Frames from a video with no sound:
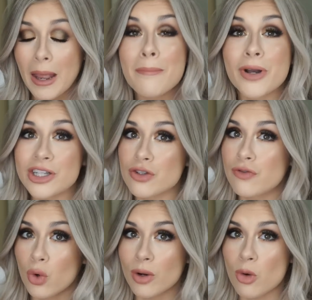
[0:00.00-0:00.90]
but it's
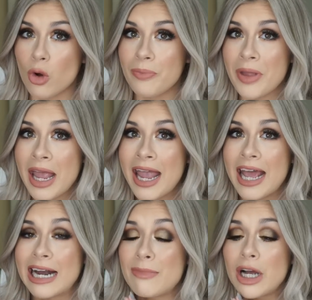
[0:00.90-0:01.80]
affordable.
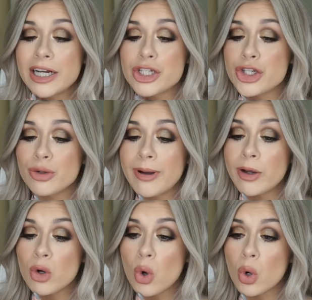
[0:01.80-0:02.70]
And I'm not gonna toot
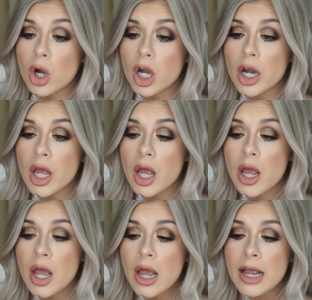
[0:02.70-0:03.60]
my own horn
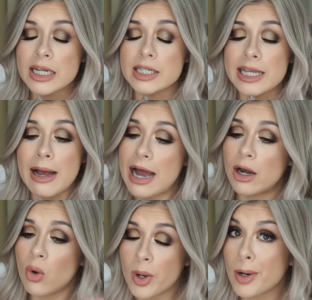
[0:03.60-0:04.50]
because I
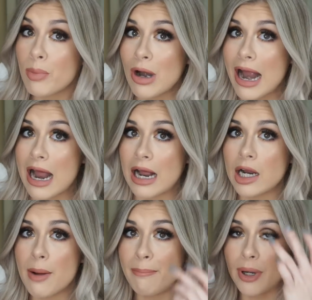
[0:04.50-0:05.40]
don't wanna
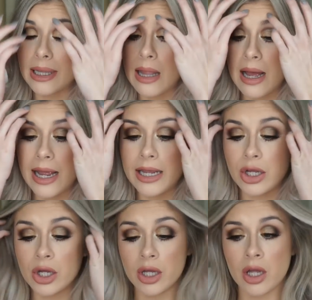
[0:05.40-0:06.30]
brag, but
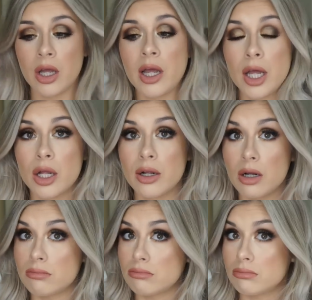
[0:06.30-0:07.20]
like,
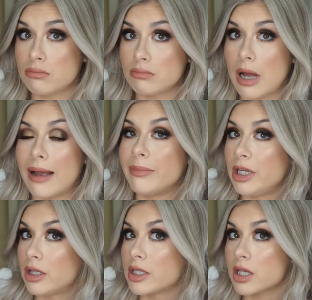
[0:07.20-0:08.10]
I
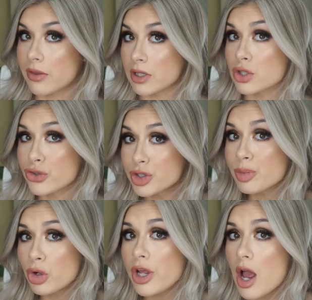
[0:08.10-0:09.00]
mean, this looks
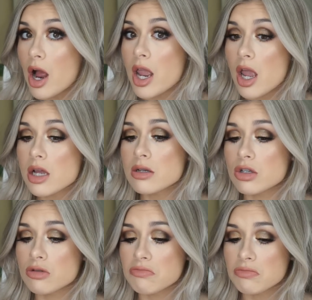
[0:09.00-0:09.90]
pretty high
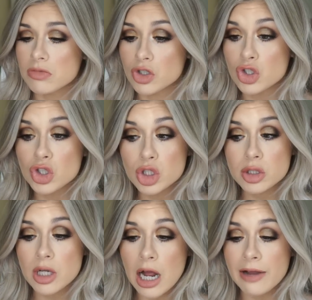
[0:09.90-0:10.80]
end. This
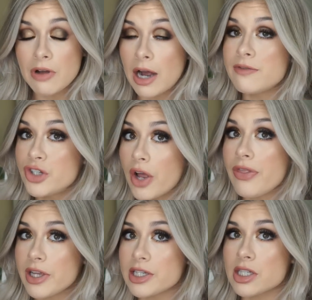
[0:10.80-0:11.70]
looks, I've
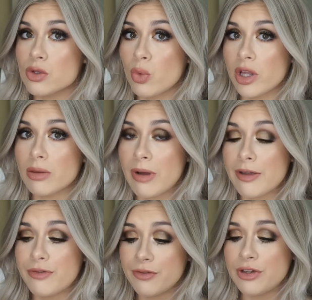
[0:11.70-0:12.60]
done this with
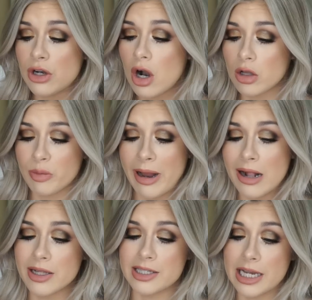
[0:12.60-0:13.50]
my $50
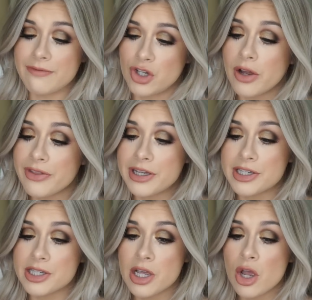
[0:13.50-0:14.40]
palettes. I've done
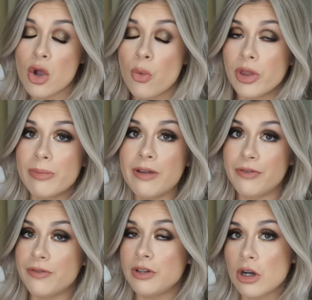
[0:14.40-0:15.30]
this with my
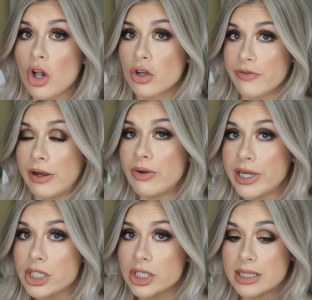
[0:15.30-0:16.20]
$50
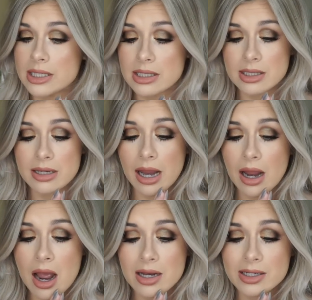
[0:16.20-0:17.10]
foundations,
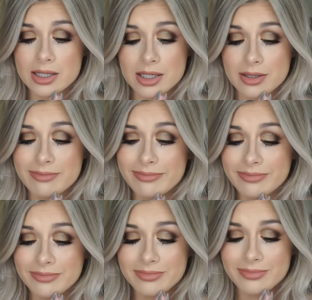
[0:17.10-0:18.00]
and
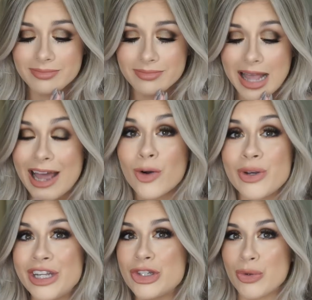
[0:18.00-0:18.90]
I don't
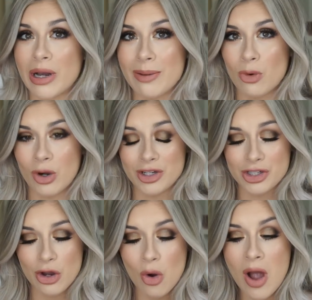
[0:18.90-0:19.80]
need to anymore.
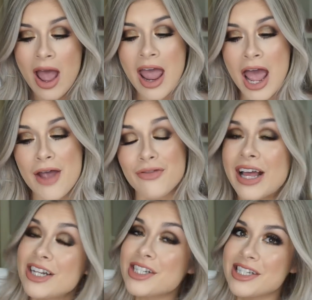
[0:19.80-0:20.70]
So if
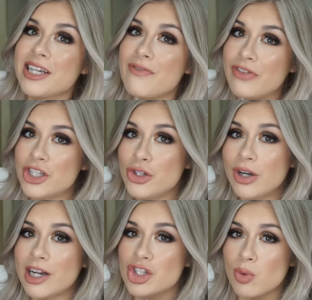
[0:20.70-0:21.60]
that doesn't convince you
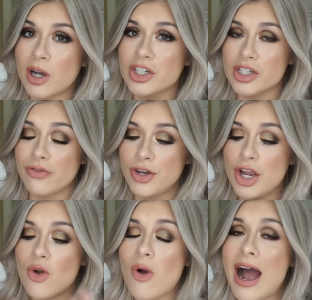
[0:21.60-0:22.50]
guys to watch this
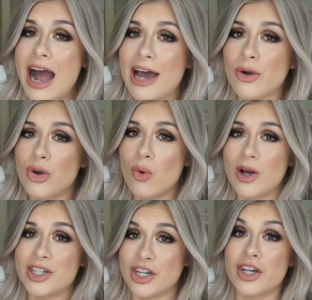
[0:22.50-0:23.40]
video, I don't know
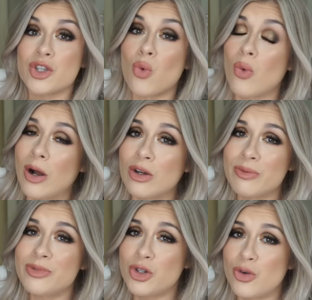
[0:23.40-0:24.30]
what does.
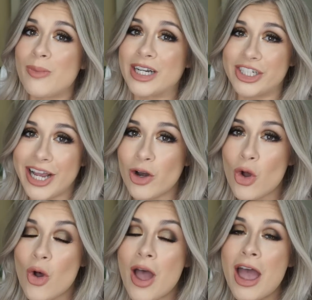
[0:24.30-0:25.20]
Welcome to my
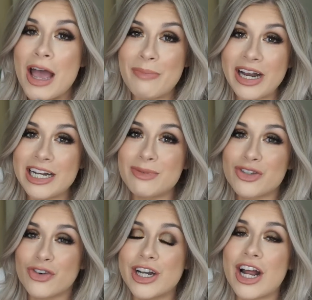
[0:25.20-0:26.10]
channel. My name is
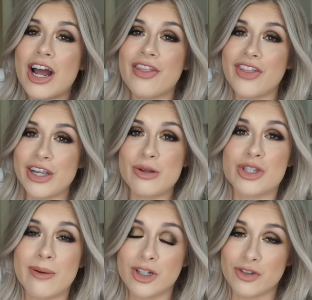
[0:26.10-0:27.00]
Frida. Thank you
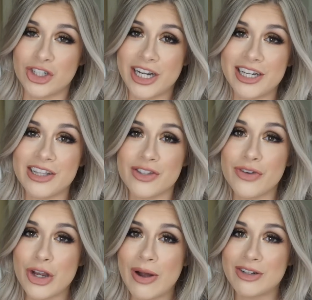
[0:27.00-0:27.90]
so much for checking this
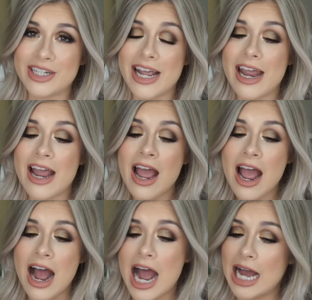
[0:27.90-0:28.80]
video out today.
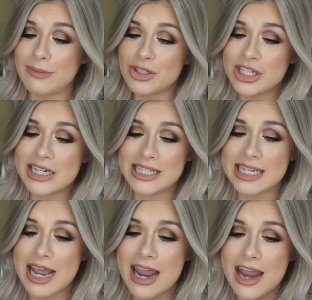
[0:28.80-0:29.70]
I'm just gonna
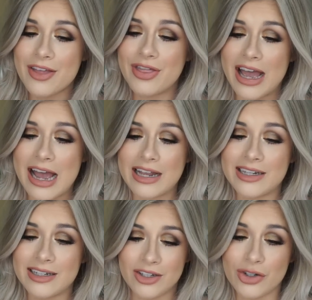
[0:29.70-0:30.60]
say
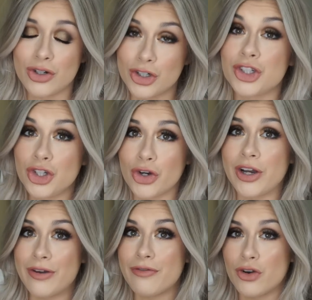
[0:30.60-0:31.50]
that you're
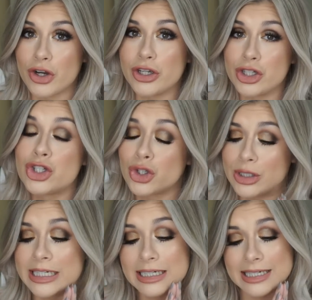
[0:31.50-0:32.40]
in for a good
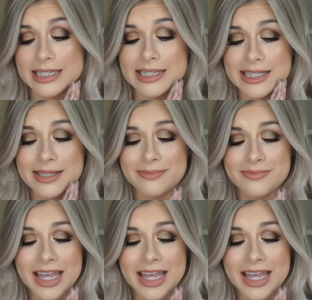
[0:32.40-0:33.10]
treat because